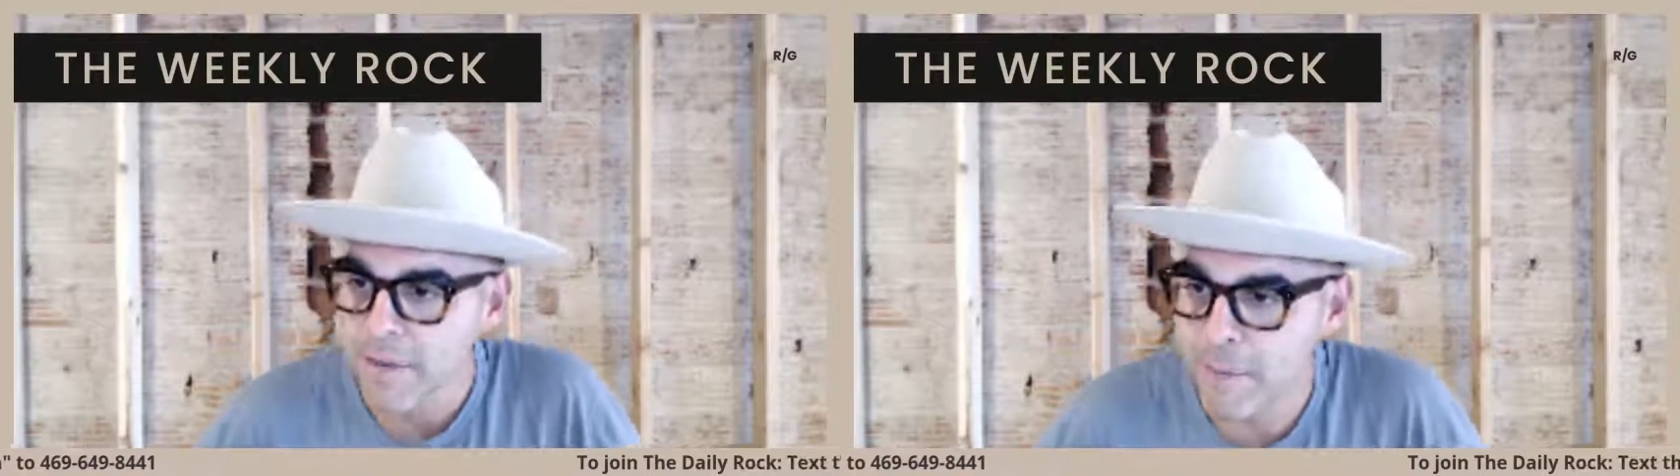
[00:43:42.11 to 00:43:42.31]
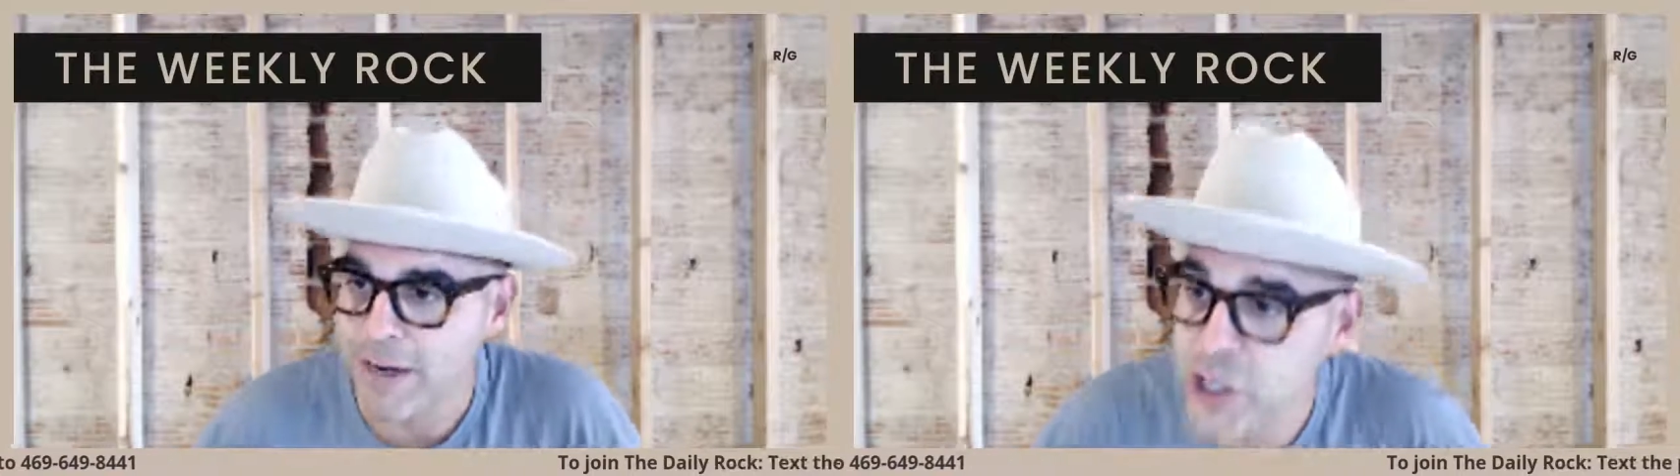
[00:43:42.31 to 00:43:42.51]

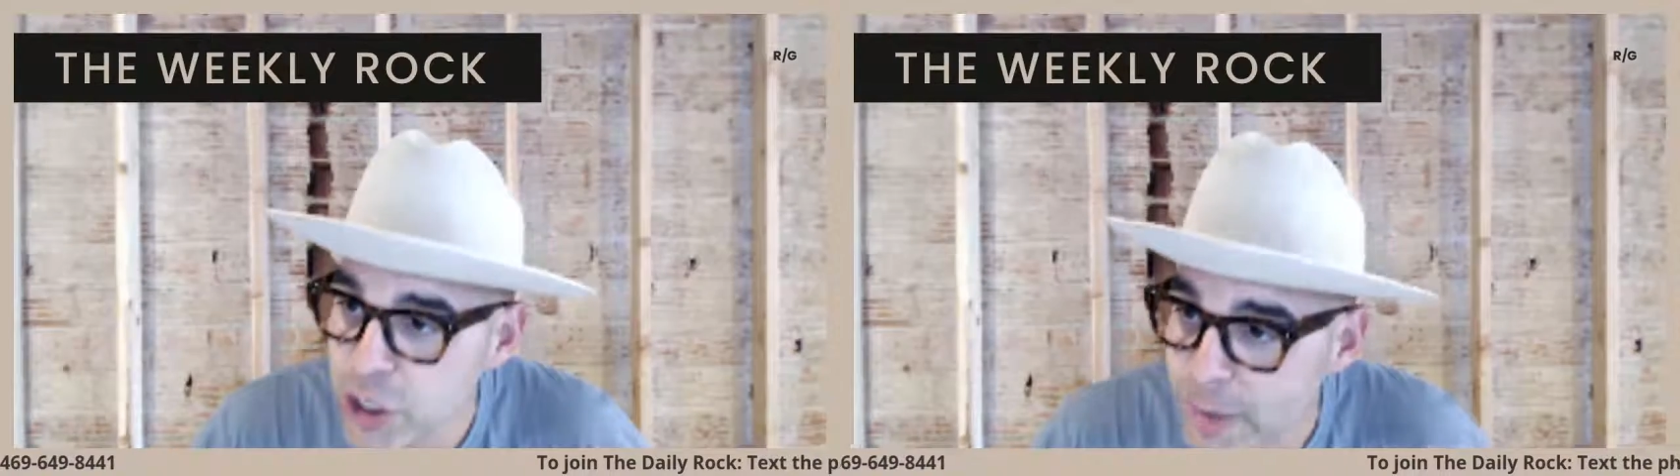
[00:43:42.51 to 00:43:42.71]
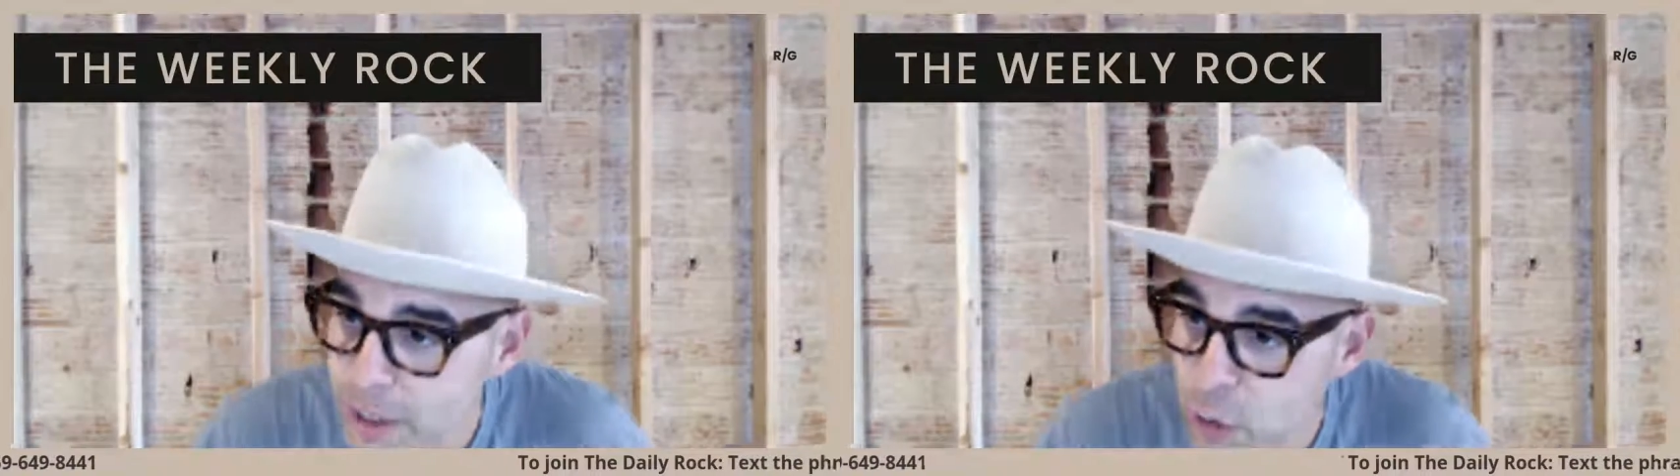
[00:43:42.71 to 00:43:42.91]
For my
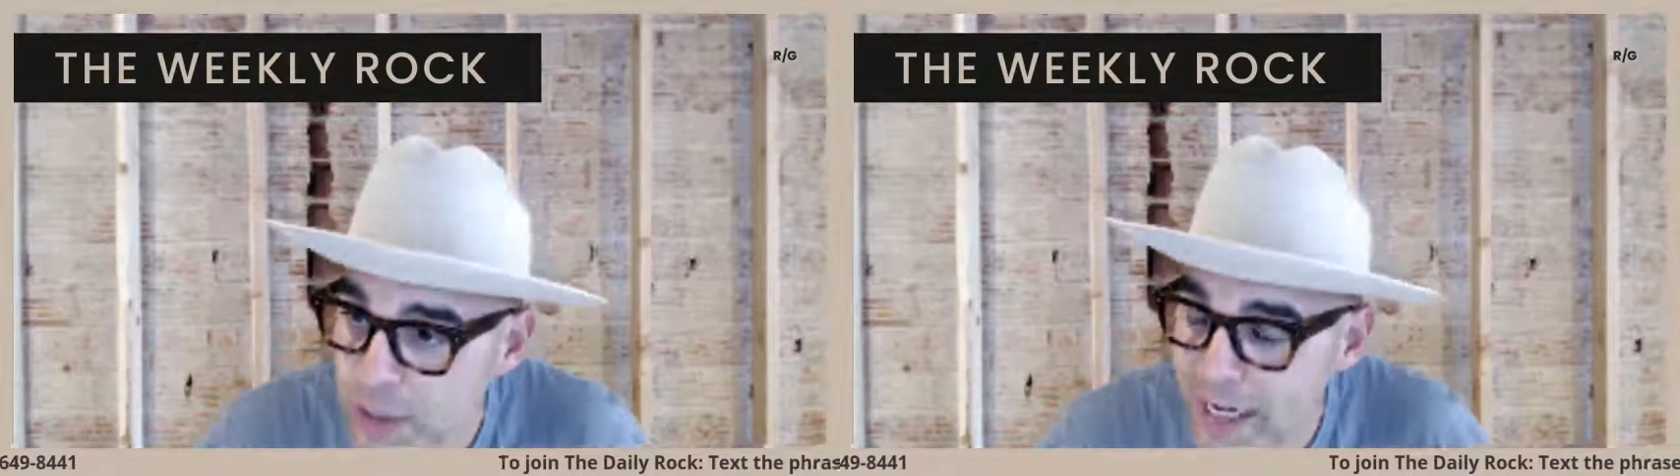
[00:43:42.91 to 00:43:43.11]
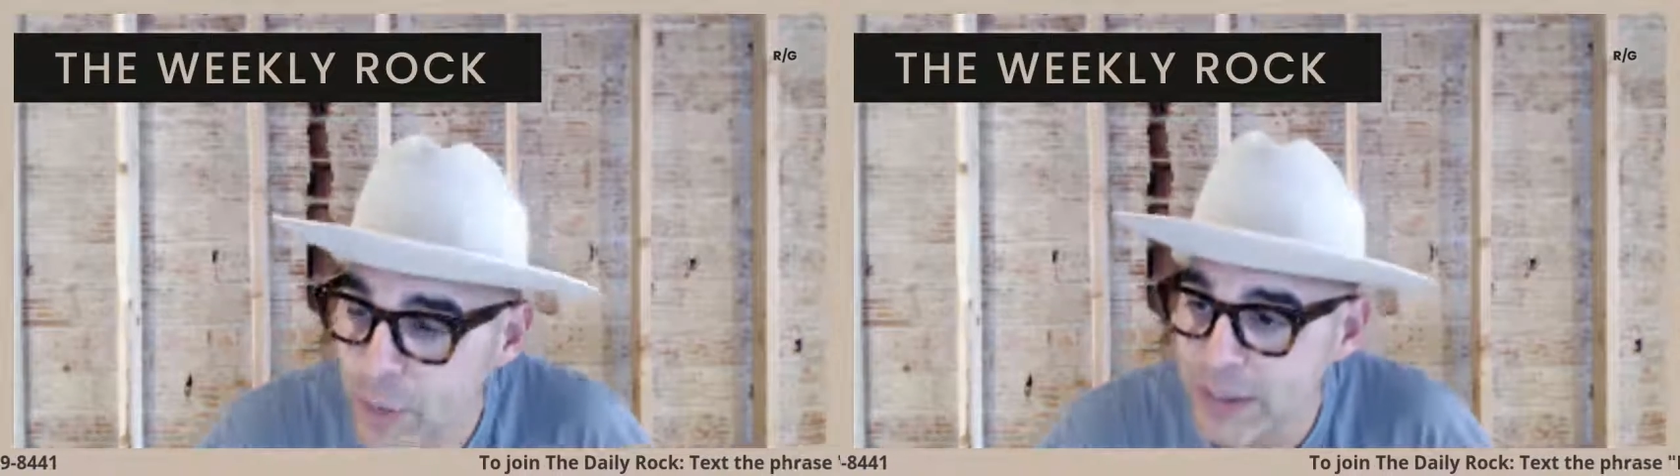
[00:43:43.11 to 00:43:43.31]
gentlemen who
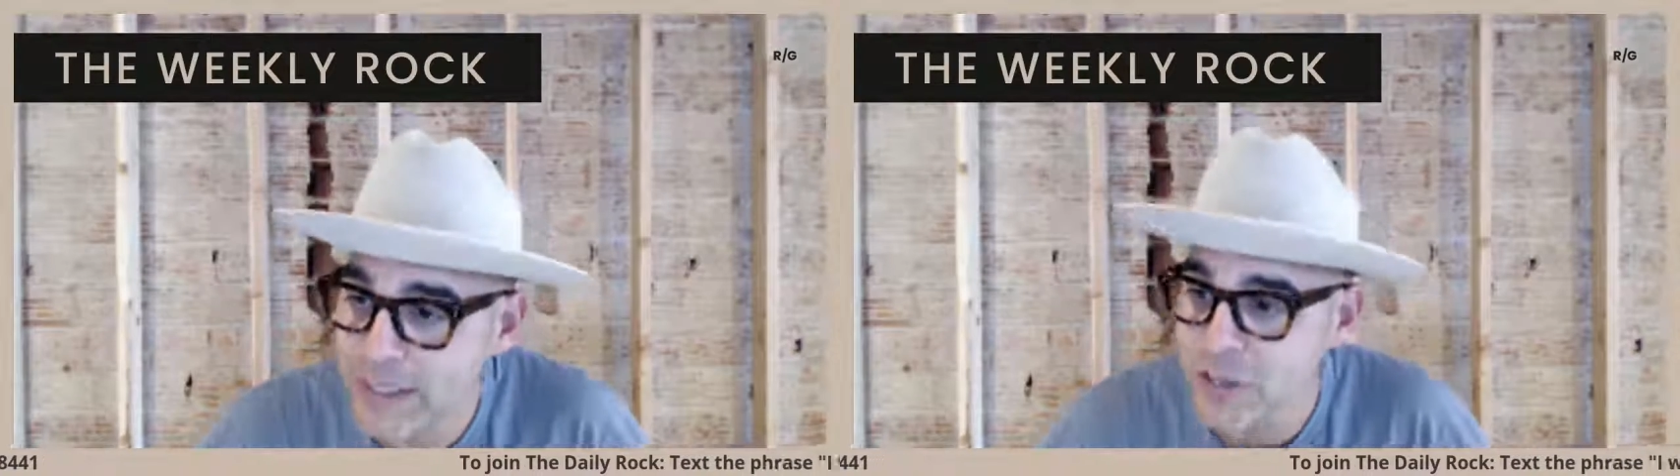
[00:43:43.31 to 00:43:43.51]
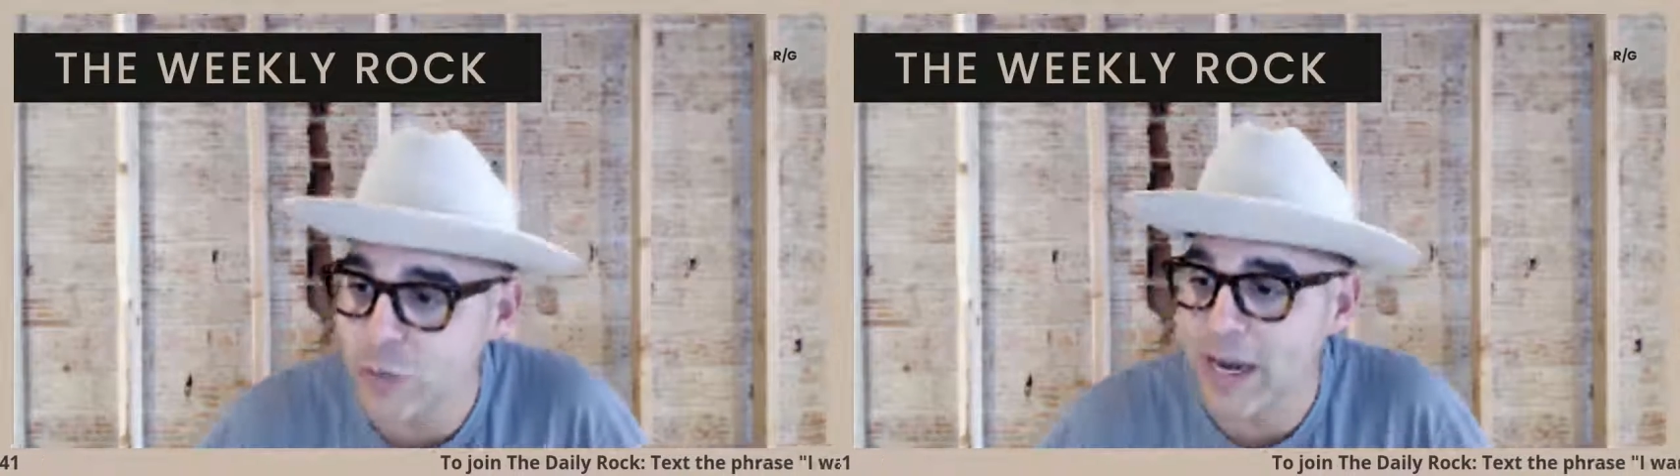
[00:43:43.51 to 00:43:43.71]
are here with
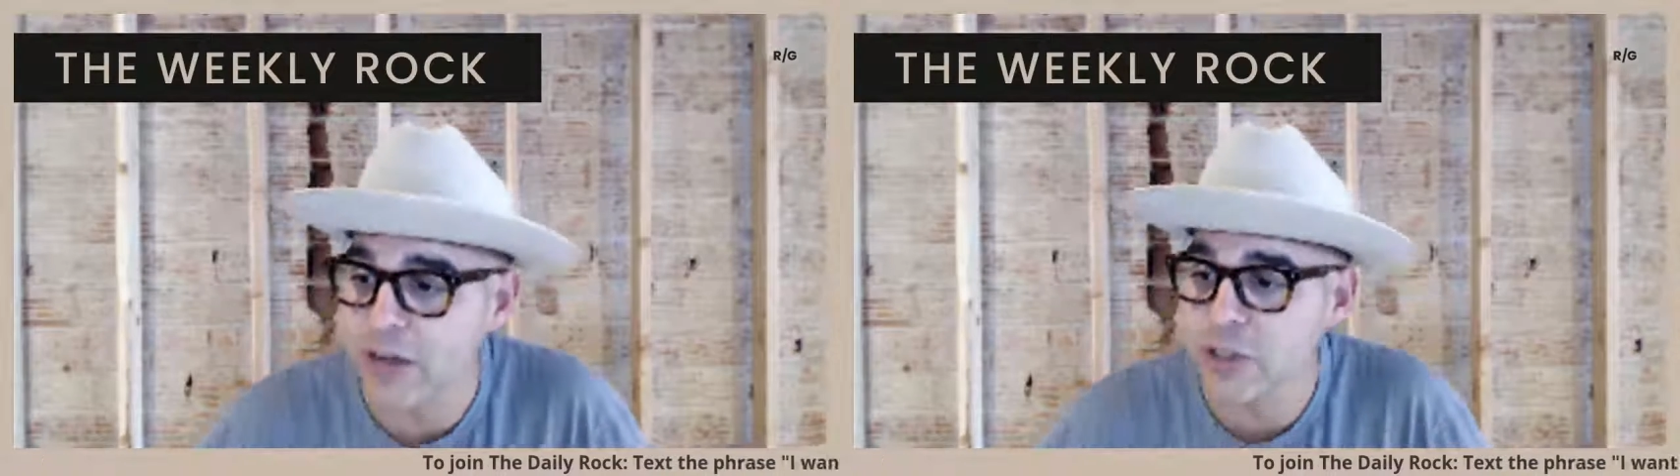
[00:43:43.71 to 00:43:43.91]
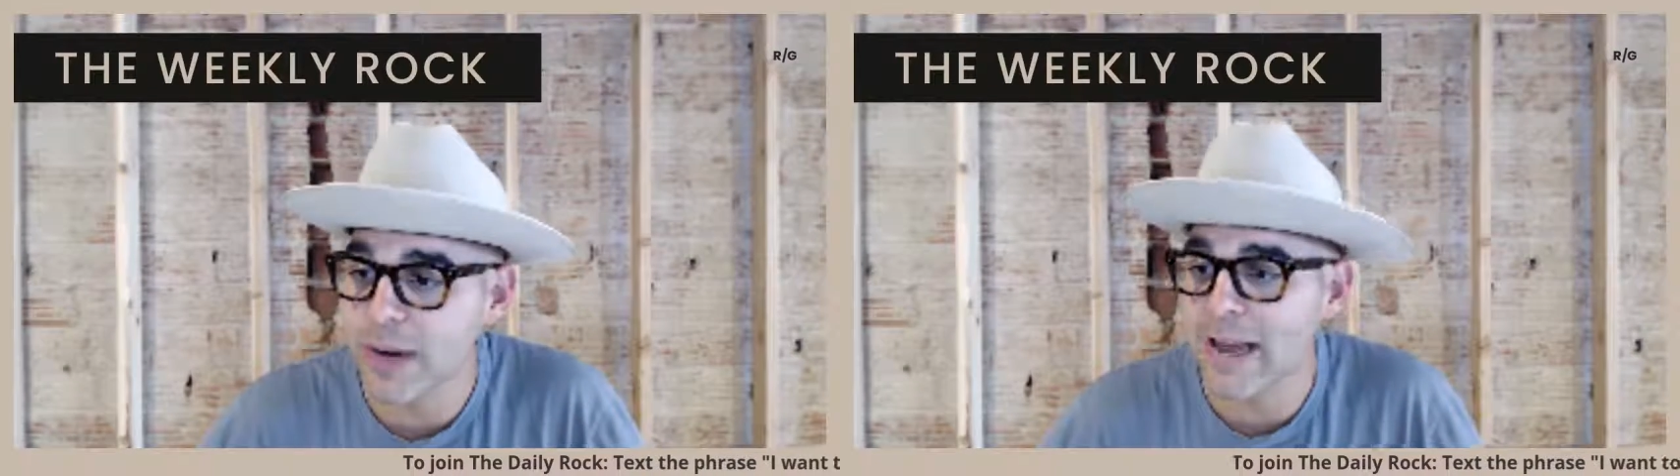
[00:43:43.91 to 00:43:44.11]
us, we
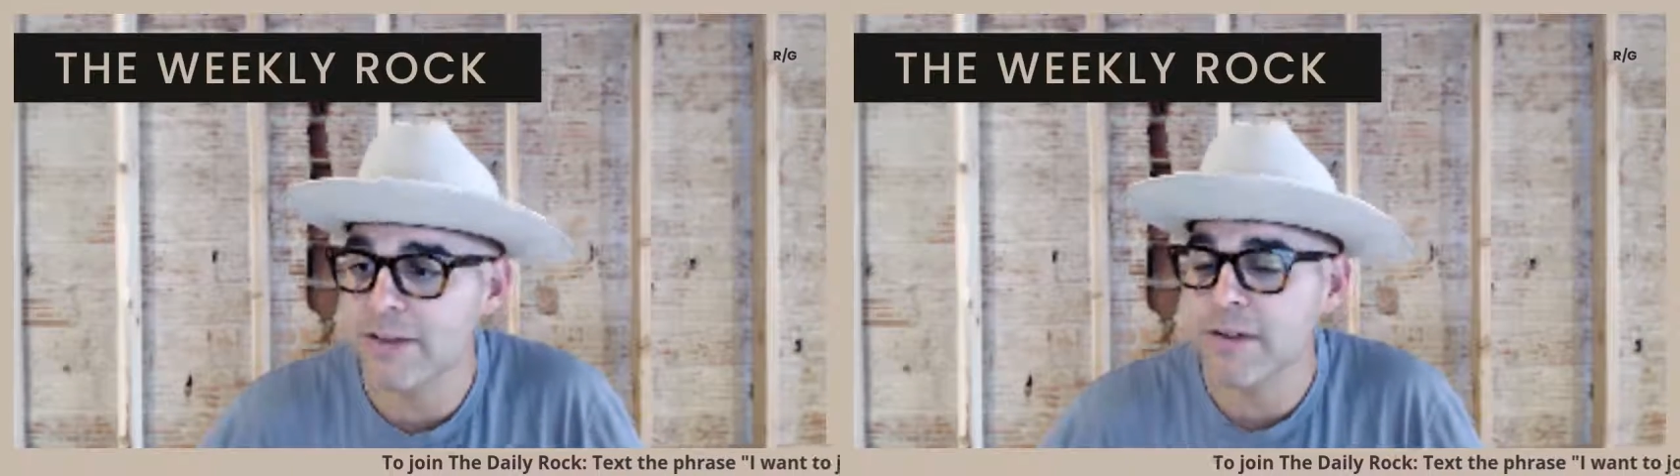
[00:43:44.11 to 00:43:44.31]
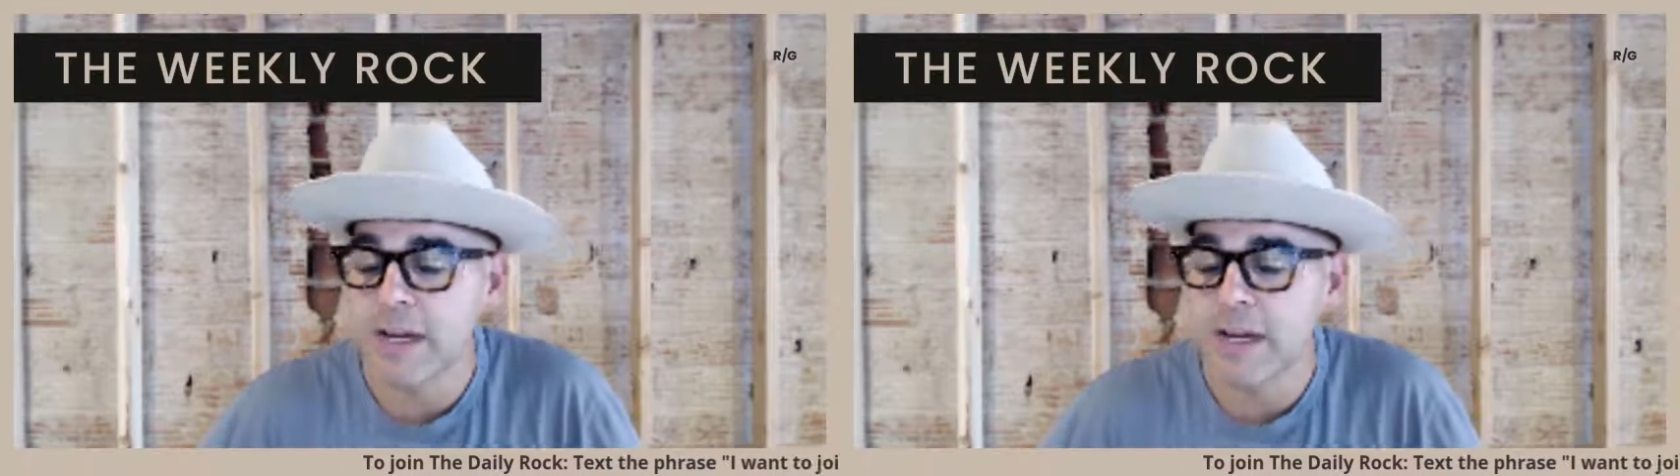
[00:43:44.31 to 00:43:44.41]
also have,